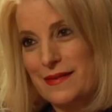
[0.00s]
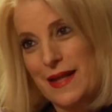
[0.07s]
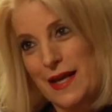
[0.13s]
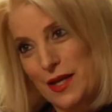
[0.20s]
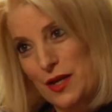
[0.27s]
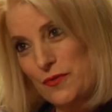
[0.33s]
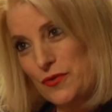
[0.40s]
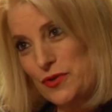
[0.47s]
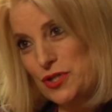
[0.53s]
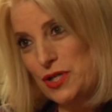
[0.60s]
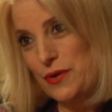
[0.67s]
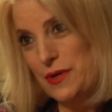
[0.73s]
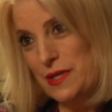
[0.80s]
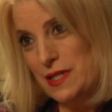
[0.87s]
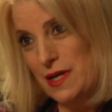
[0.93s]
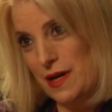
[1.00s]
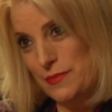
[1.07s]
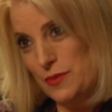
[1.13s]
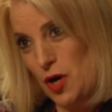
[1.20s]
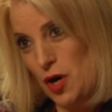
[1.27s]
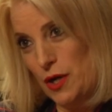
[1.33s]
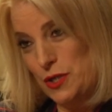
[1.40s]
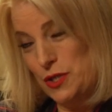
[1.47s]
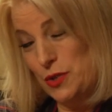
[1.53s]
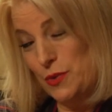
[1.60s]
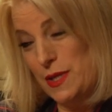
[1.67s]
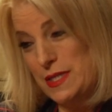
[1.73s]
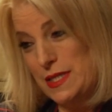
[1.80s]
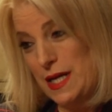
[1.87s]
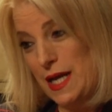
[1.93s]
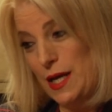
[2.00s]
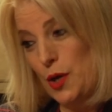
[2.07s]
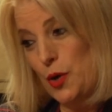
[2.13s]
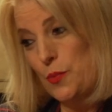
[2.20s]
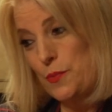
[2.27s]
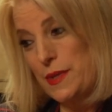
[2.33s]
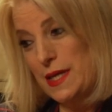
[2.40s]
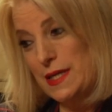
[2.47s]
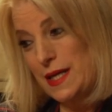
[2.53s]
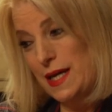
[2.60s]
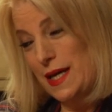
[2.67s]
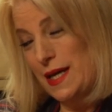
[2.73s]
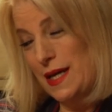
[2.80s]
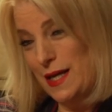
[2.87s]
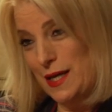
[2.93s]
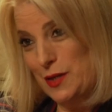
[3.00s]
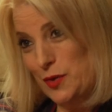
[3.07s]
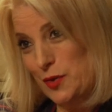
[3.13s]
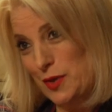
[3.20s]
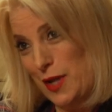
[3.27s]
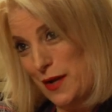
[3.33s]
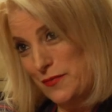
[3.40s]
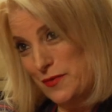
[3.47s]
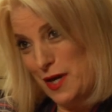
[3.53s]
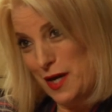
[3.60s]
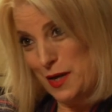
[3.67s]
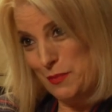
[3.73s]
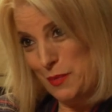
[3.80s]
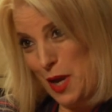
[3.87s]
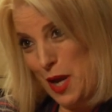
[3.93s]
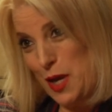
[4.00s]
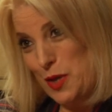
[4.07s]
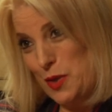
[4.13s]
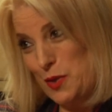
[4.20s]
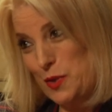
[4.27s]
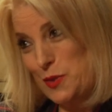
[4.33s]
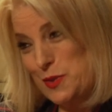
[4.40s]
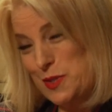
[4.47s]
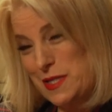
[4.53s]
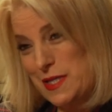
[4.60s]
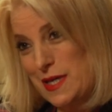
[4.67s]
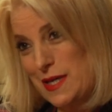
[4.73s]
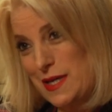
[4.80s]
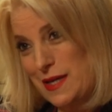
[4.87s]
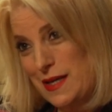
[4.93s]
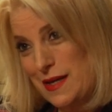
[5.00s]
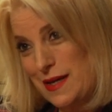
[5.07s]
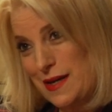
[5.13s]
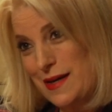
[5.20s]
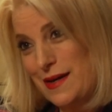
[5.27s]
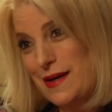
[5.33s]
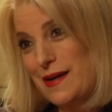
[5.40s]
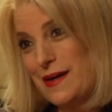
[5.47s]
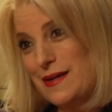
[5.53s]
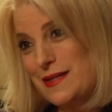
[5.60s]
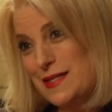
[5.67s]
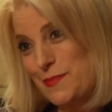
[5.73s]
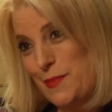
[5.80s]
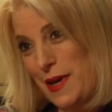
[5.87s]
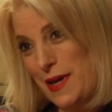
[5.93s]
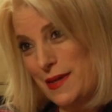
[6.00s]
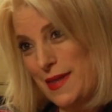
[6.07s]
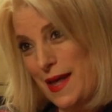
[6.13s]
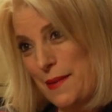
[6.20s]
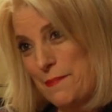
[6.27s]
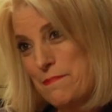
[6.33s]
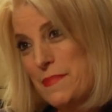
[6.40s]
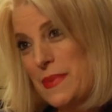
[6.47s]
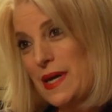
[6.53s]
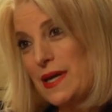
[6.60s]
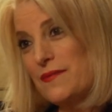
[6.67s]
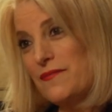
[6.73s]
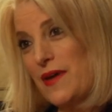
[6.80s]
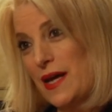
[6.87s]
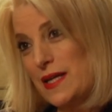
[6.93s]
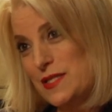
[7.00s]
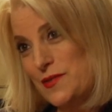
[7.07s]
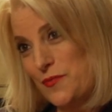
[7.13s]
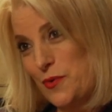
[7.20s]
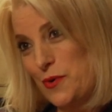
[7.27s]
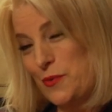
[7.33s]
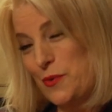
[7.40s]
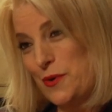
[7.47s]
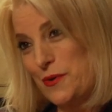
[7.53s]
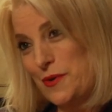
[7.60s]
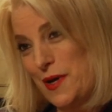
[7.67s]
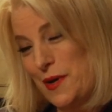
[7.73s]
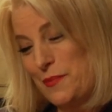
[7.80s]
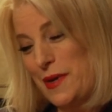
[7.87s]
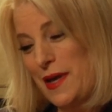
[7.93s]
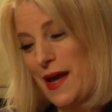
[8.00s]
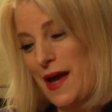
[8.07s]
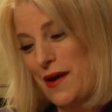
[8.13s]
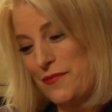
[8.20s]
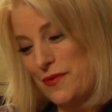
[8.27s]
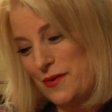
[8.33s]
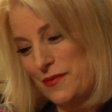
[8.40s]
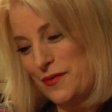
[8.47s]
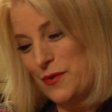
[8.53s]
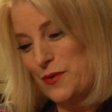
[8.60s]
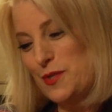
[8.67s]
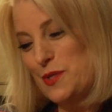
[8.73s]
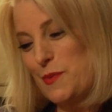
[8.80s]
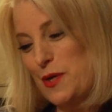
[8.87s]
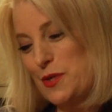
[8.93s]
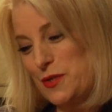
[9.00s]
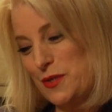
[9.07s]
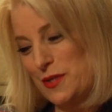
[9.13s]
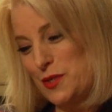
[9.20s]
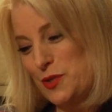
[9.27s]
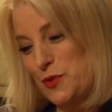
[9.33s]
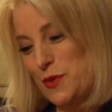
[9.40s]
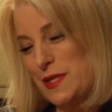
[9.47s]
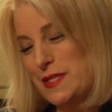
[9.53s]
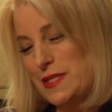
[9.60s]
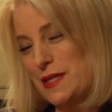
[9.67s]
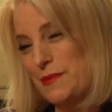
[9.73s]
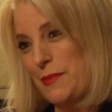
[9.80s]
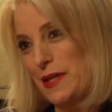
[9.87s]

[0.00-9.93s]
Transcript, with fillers: Thank you for sharing time talking to us, and I hope that in your lifetime you'll see us make that big advance forward on behalf of your special interest in